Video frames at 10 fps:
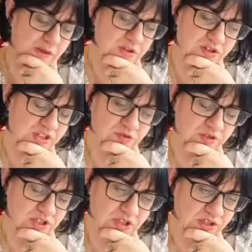need that much.
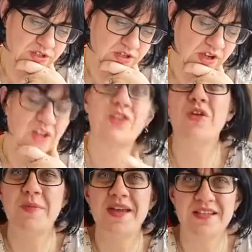That's ridiculous.
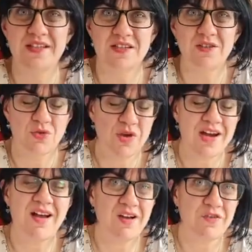Three metres,
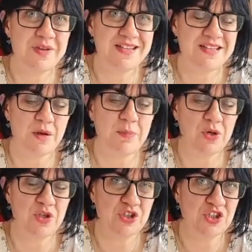three and a half metres at a
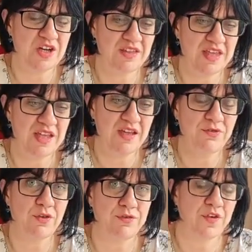push, I
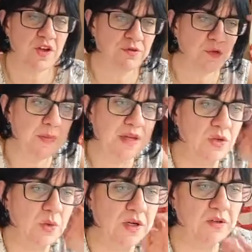think, for a five foot
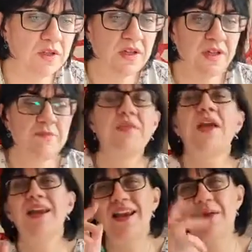bed quilt.
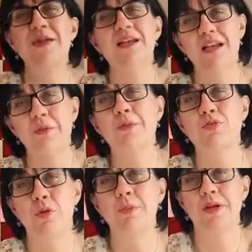Let me let
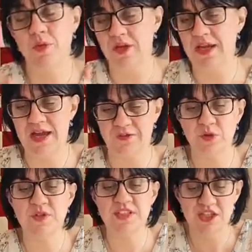me properly work it
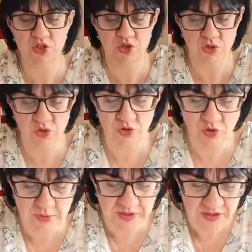out. for you. Was that
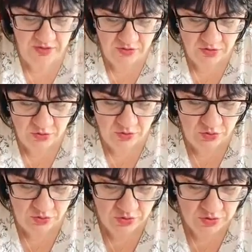Dawn Norman or